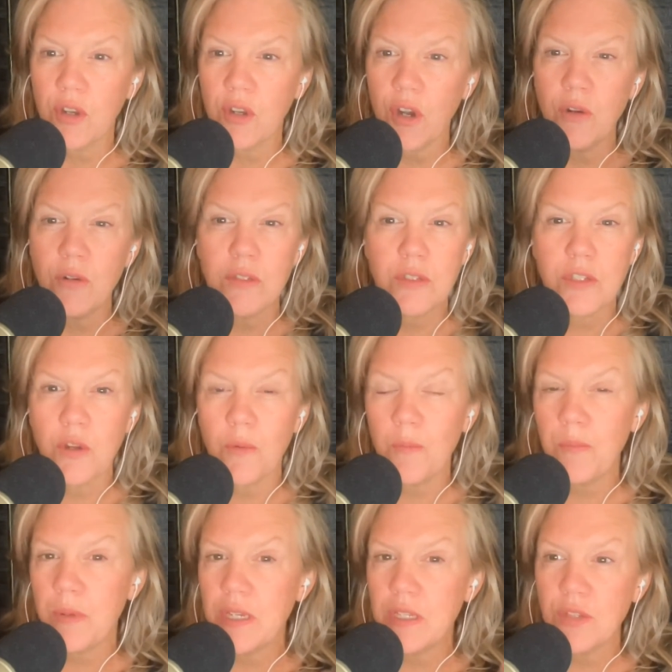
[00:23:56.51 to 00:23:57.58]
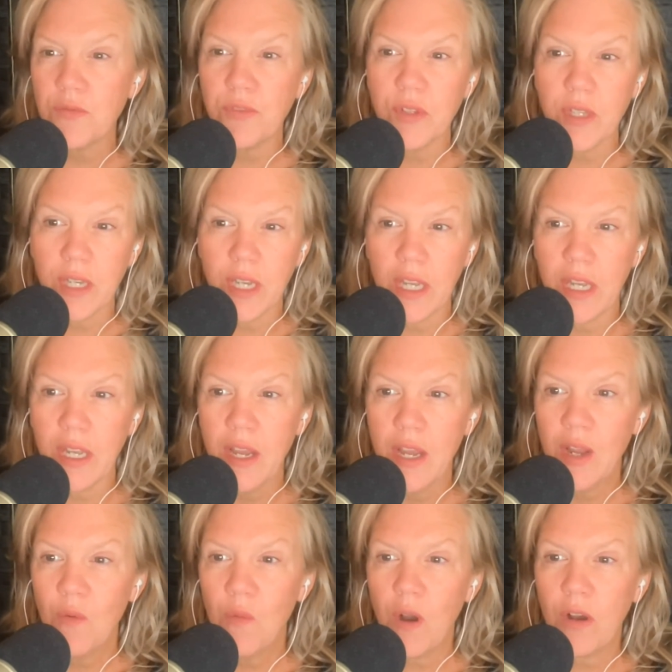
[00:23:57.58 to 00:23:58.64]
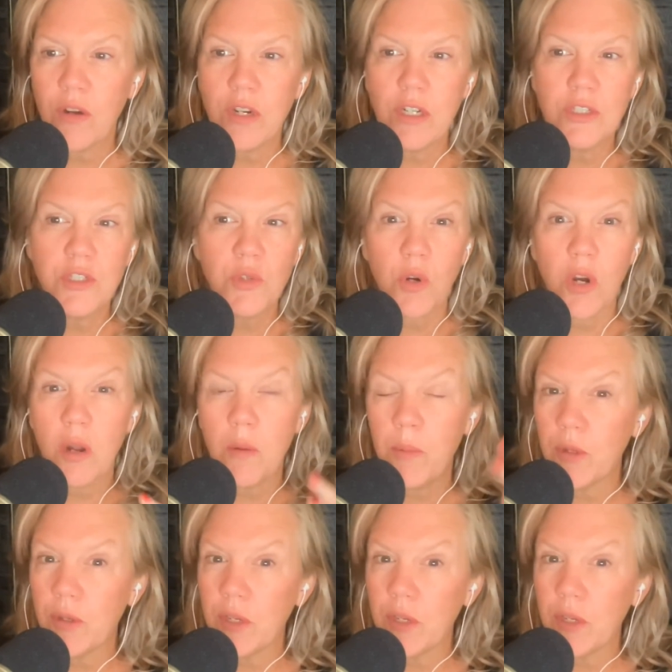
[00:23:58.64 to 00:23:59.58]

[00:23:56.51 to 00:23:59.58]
goats so peacefully while her adorable